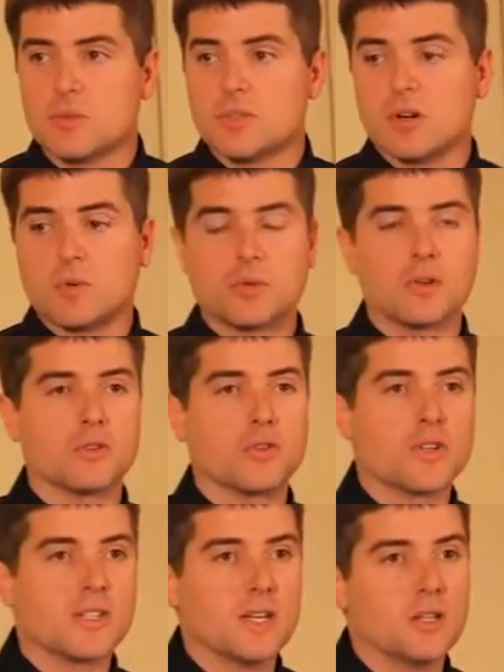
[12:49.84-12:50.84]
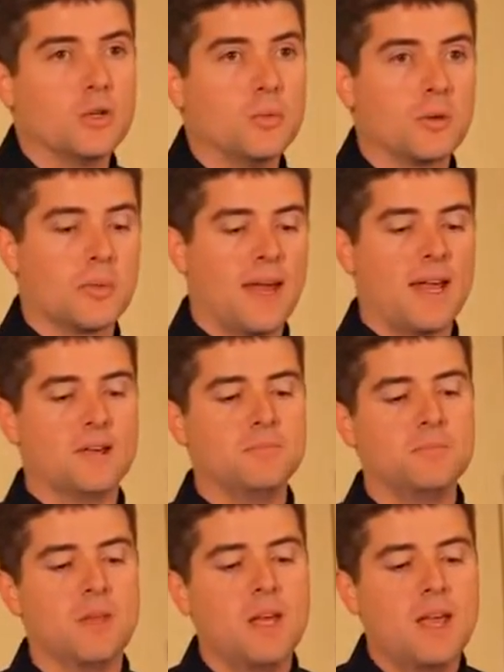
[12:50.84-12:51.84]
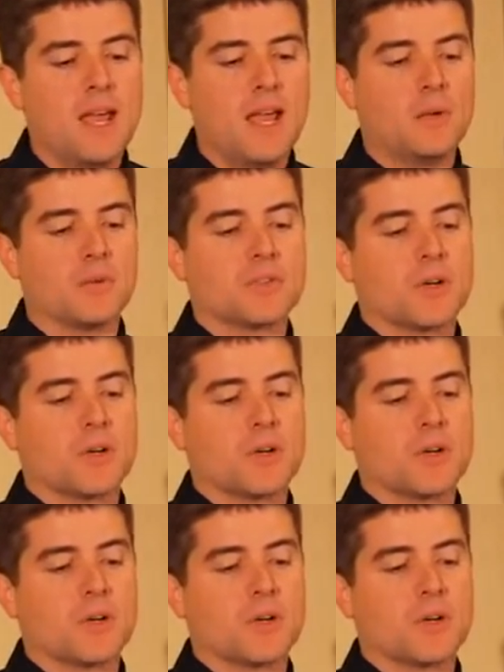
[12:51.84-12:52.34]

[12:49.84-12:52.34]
We'll start with our trusty aluminum can, and we'll